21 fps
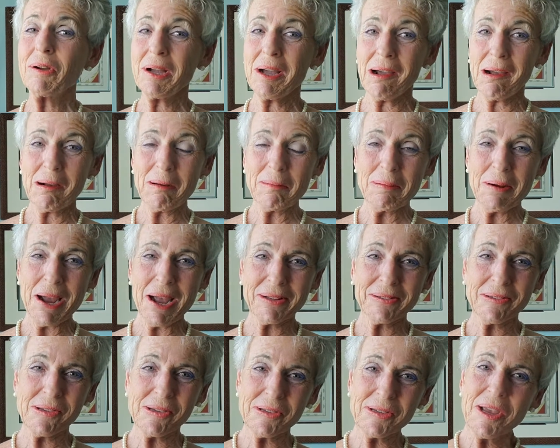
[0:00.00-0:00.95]

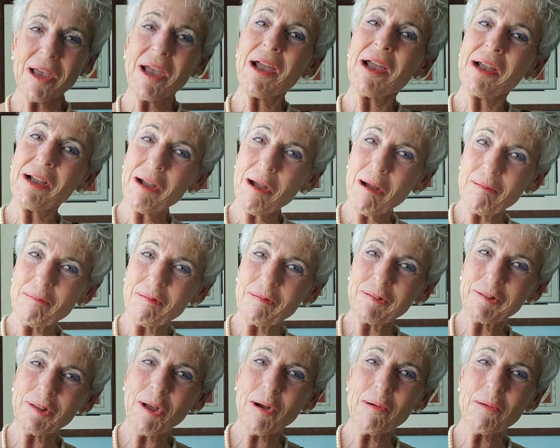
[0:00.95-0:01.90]
chiropractors. Come
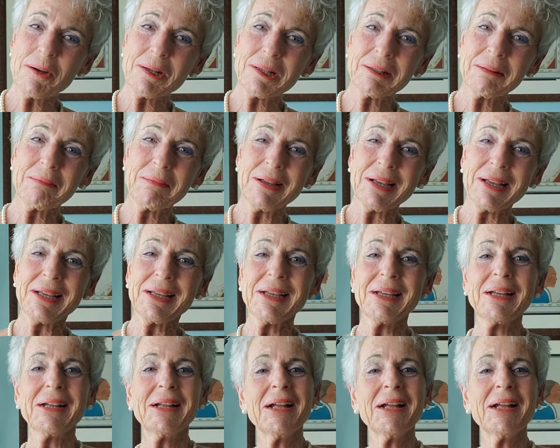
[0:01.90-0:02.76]
flow with me.